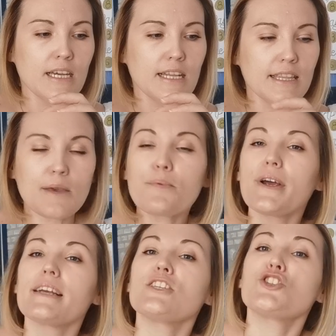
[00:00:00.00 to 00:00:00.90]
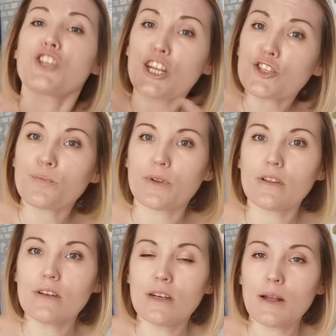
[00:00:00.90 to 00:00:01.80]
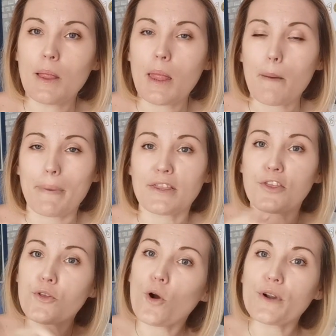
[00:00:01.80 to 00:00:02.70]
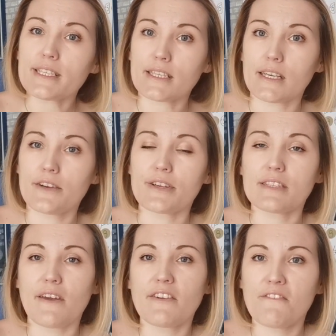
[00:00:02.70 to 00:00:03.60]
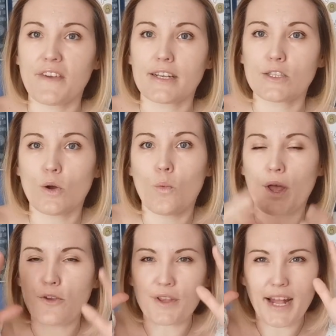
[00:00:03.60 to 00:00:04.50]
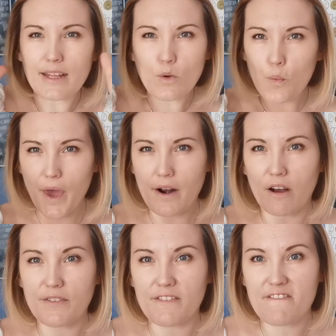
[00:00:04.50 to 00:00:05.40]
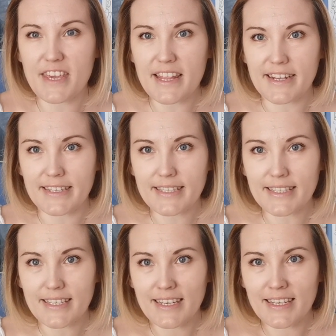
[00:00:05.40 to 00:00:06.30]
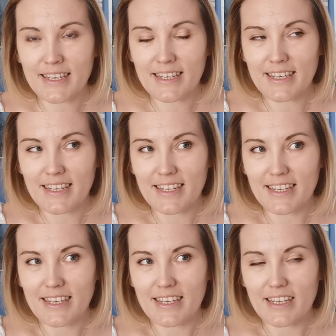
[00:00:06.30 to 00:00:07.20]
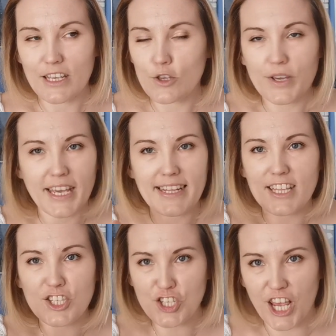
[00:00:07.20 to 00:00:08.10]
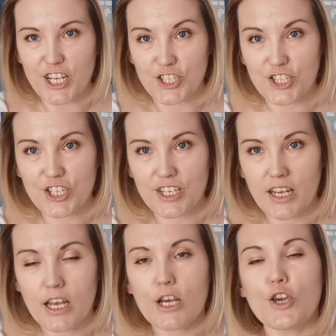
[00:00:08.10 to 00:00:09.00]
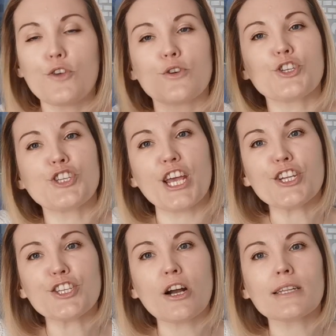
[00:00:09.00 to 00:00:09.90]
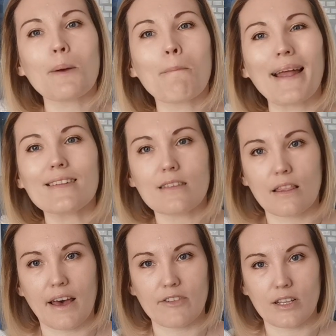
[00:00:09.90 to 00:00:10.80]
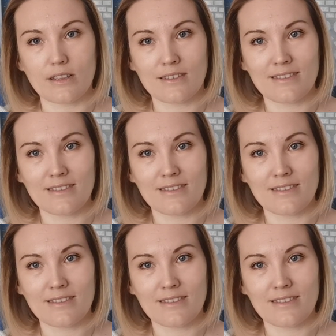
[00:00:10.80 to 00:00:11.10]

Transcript: Libra is changeable, but Taurus here is very fixed. So when you're not aware of the Venus, you cannot change. You're changing on a mental level.